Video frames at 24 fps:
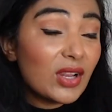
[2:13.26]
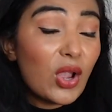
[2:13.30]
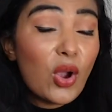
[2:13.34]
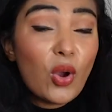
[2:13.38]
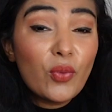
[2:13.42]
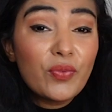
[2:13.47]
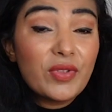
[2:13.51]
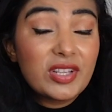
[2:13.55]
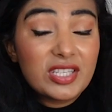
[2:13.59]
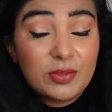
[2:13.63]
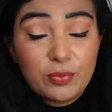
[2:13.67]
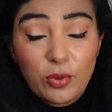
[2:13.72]

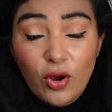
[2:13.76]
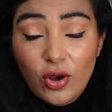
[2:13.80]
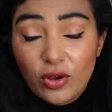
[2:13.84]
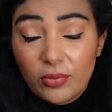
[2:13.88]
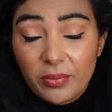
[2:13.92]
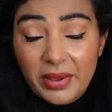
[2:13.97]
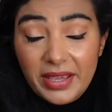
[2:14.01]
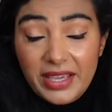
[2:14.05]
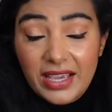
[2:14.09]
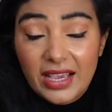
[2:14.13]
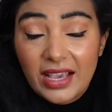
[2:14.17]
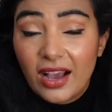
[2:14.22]
on the spot,
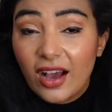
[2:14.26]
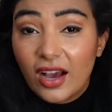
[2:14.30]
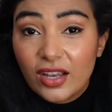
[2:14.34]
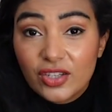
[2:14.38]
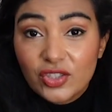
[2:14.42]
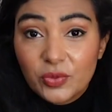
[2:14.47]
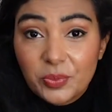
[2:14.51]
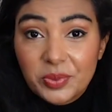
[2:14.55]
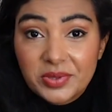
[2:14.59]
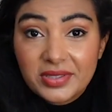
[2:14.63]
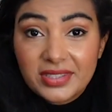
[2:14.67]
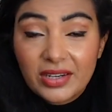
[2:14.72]
making
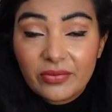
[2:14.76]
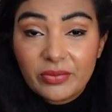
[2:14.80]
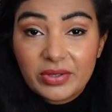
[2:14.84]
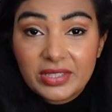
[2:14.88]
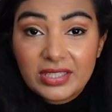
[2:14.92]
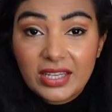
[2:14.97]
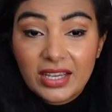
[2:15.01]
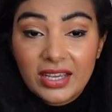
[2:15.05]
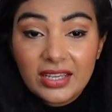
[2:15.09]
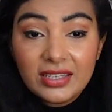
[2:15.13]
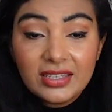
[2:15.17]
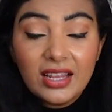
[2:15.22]
100%
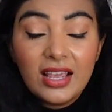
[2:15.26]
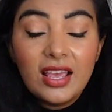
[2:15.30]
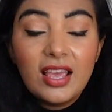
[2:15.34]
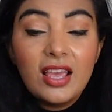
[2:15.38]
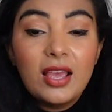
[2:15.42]
return.